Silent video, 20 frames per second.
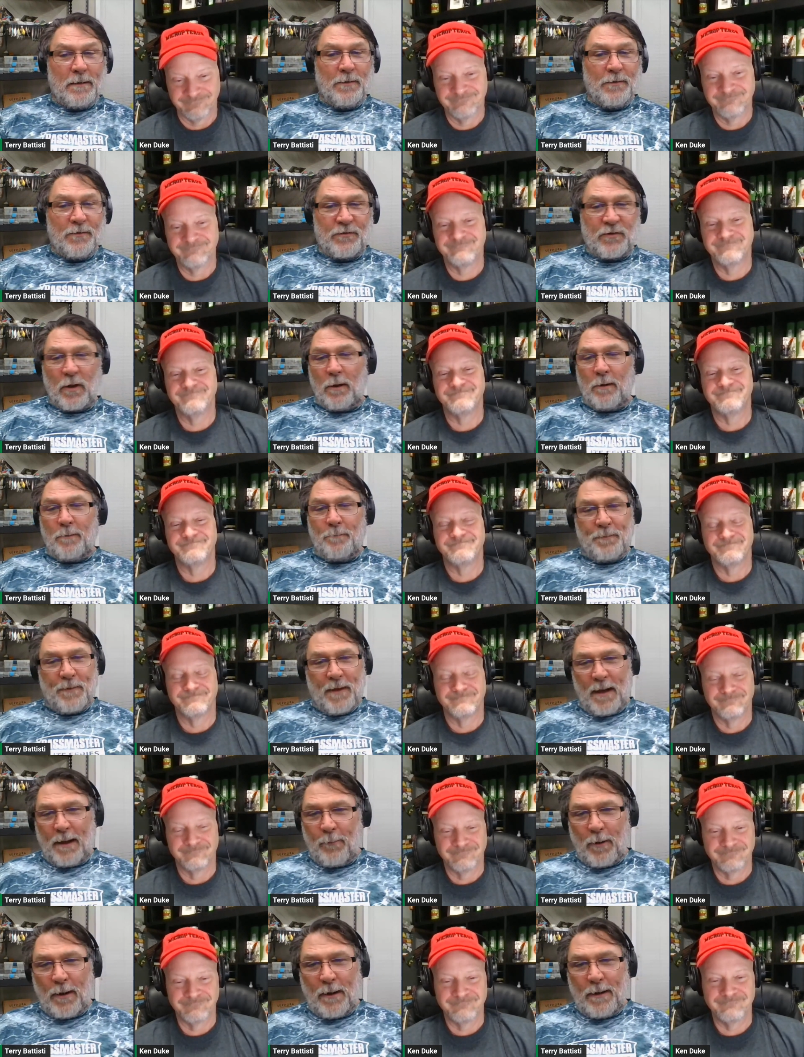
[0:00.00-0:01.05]
Speaker 1: So
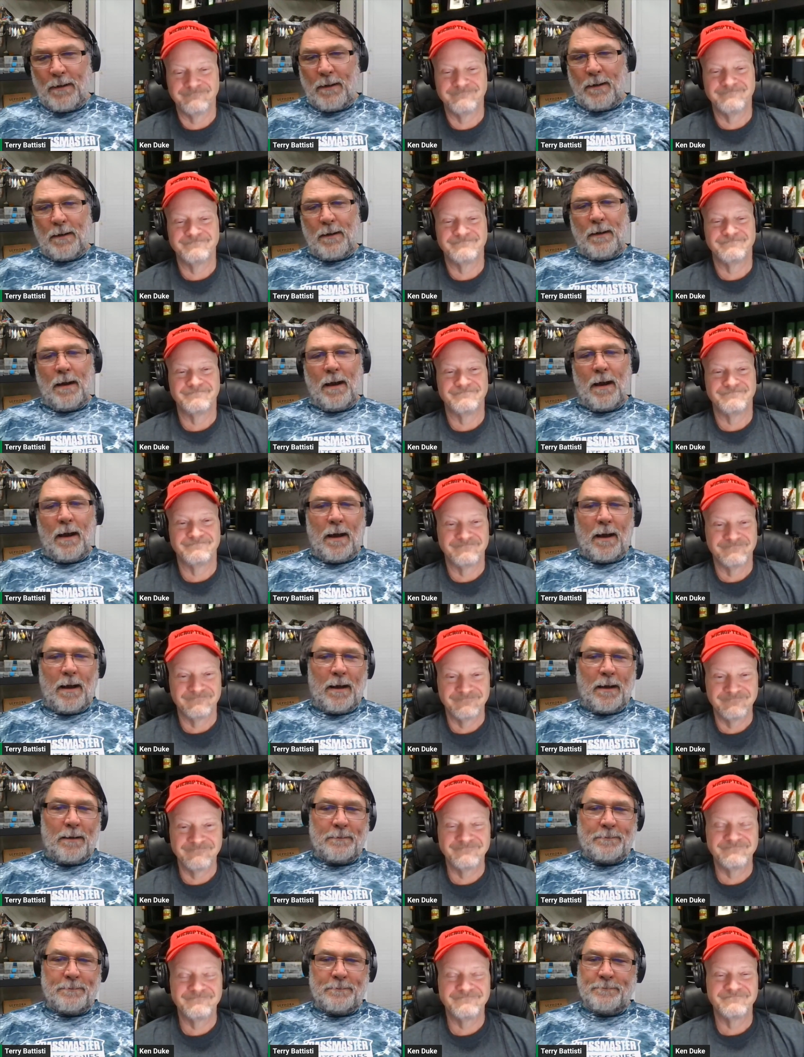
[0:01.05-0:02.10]
anyway,
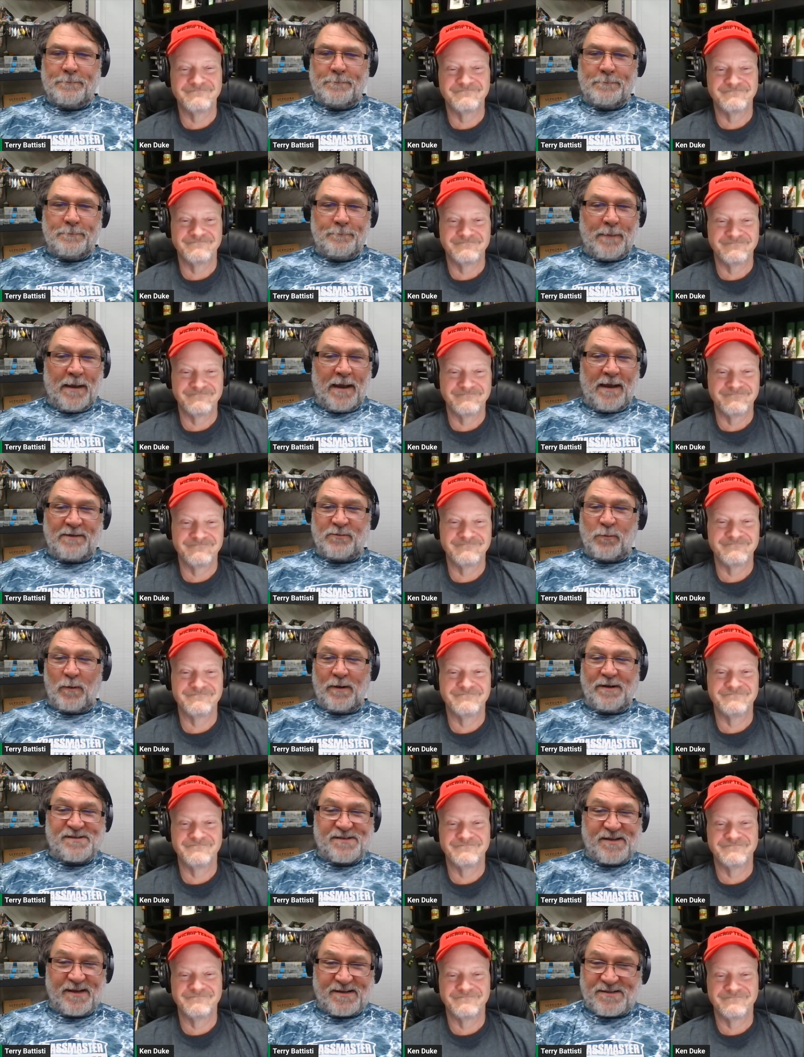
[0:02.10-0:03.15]
uh, May
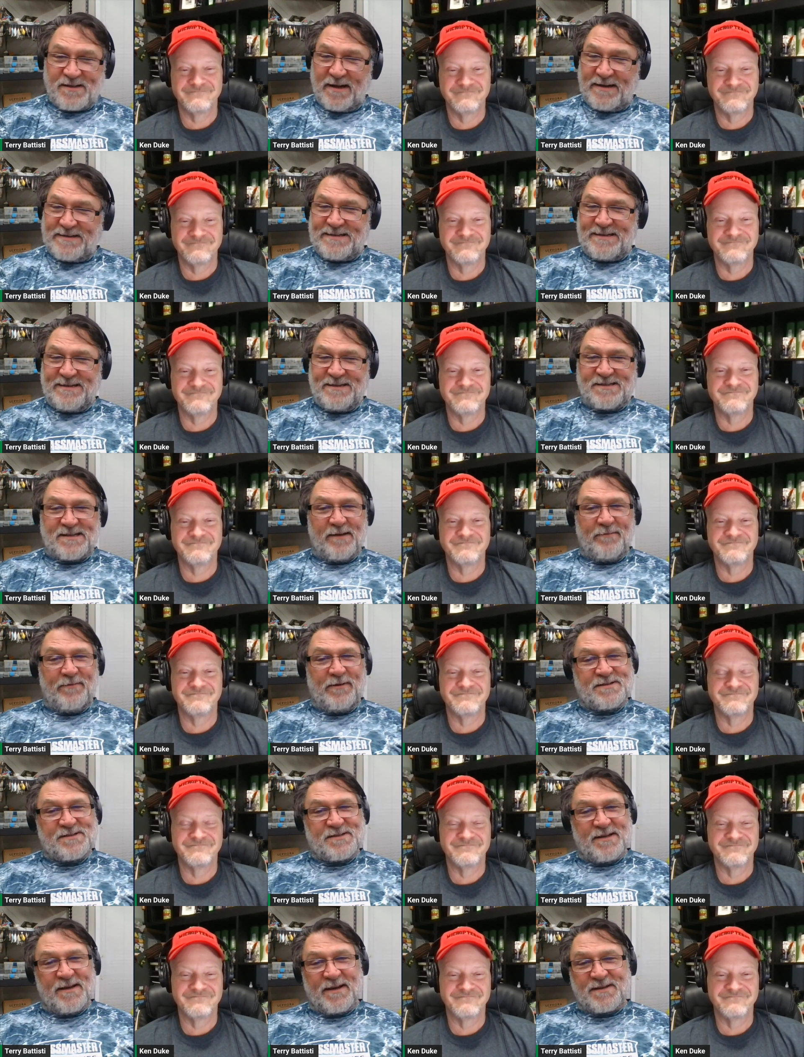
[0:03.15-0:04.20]
26,
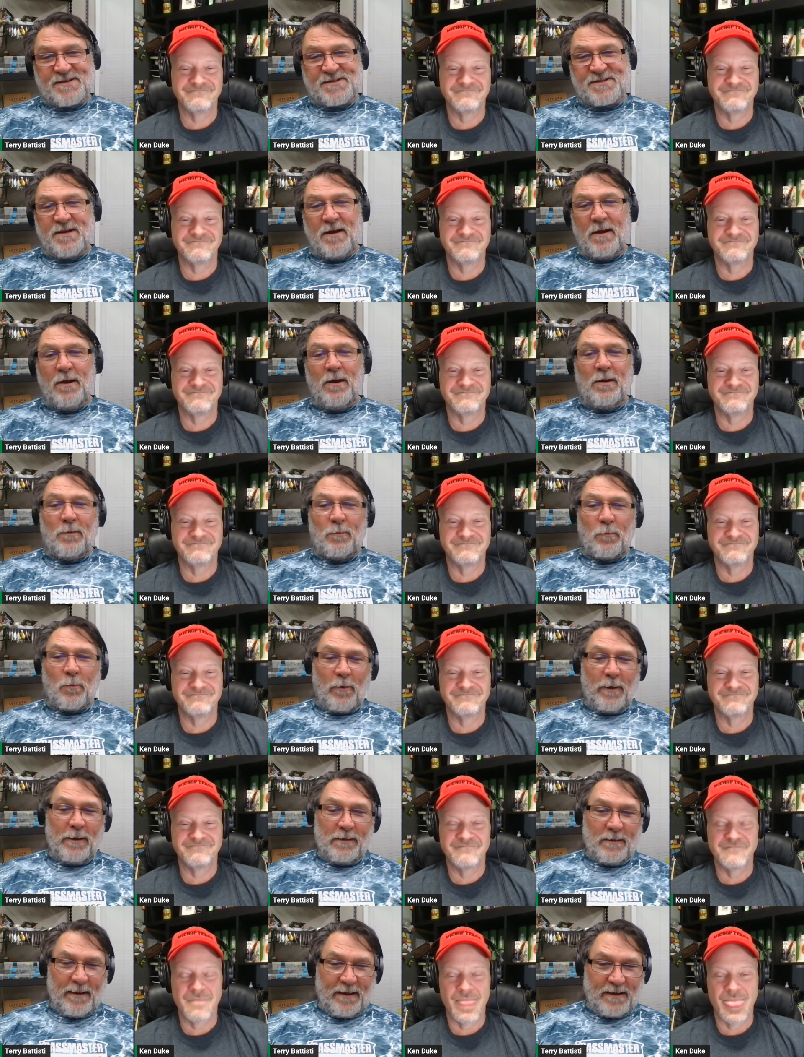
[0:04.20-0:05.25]
1976,
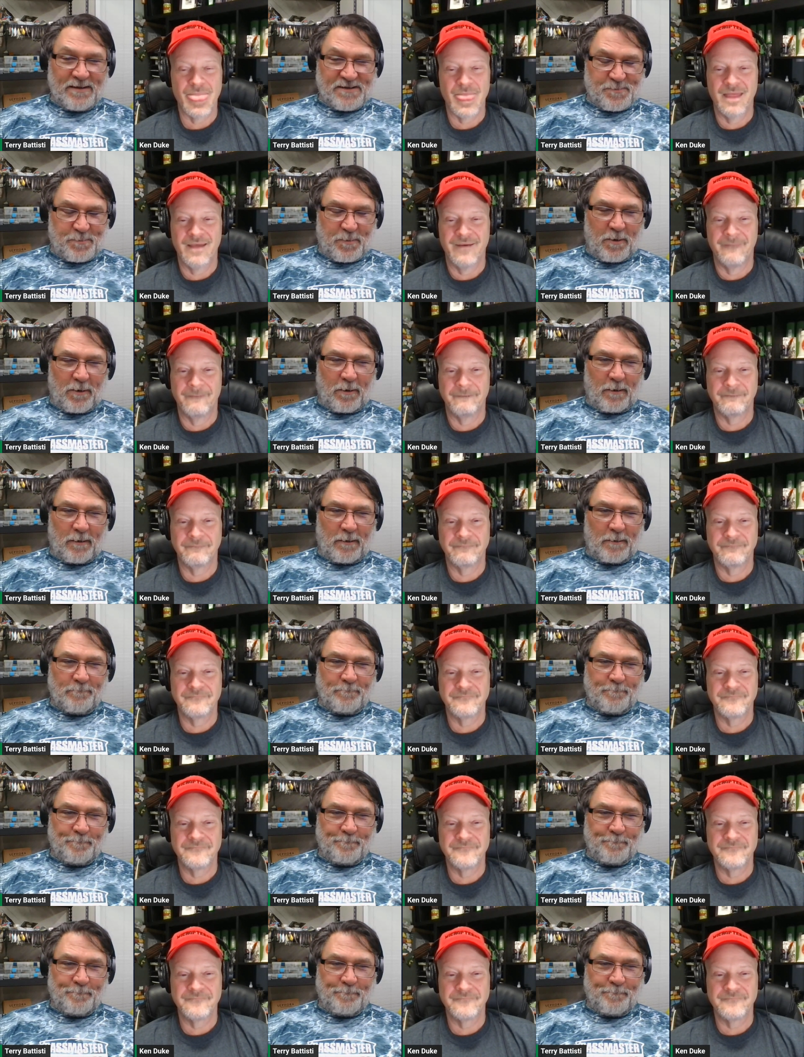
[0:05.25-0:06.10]
Roy Landsberger,